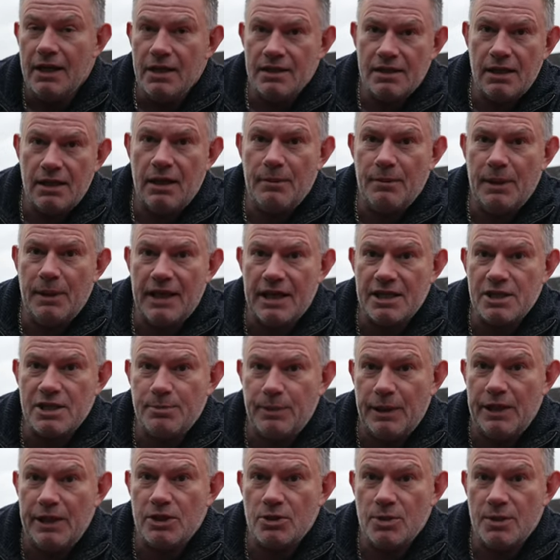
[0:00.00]
to limit their
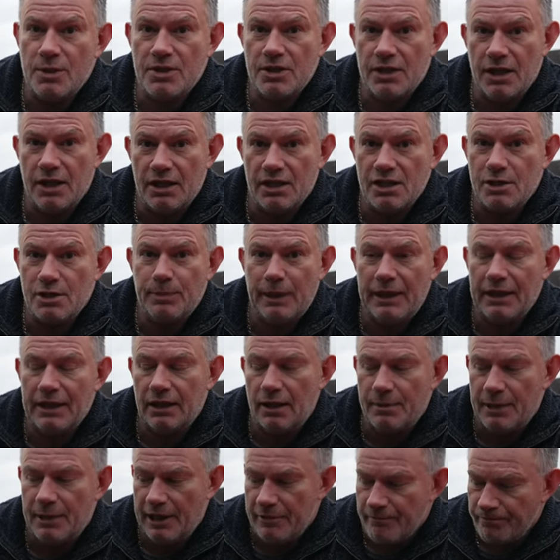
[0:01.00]
speed to a certain speed
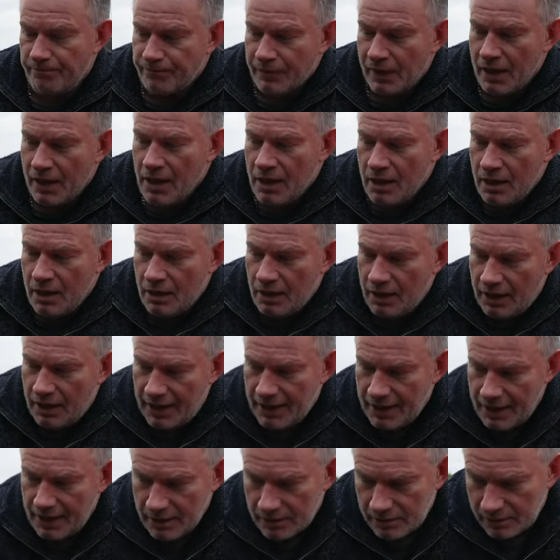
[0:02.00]
limit.
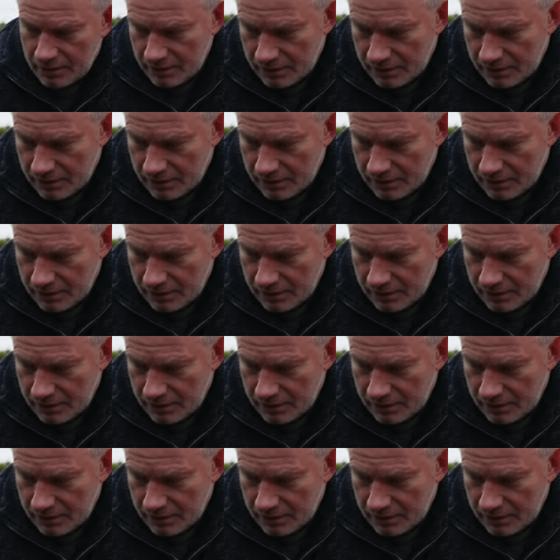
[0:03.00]
Here,